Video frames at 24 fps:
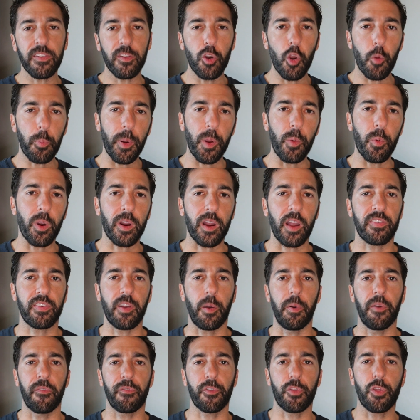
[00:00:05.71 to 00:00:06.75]
is a new pre-workout
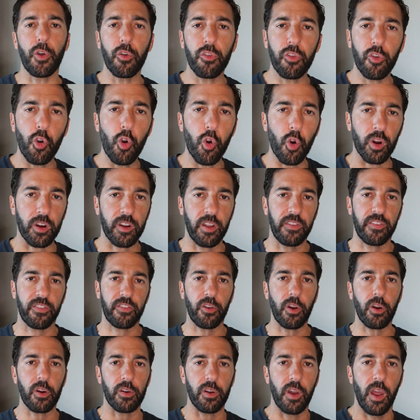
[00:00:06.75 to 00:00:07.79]
supplement. For those of you who are
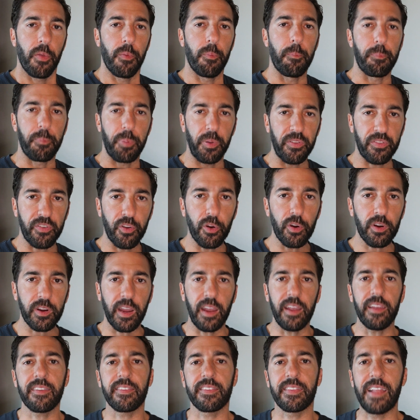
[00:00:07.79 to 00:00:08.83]
concerned, Berserk
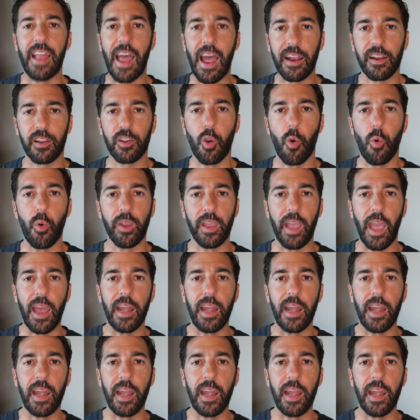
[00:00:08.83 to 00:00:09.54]
is not going